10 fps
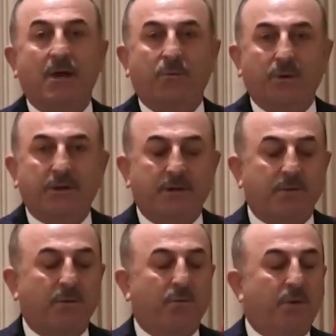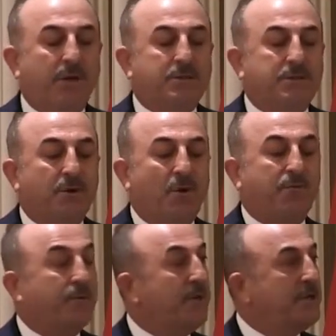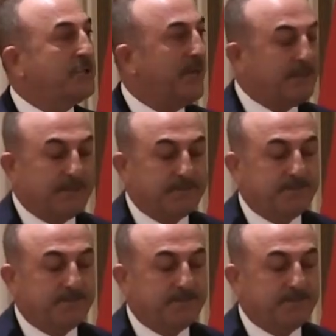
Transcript: within weeks of each other.